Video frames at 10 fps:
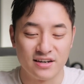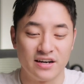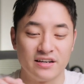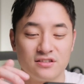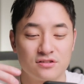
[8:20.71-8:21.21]

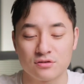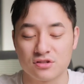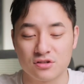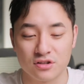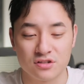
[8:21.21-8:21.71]
right, so
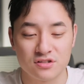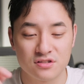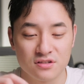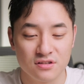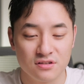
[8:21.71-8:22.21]
starts.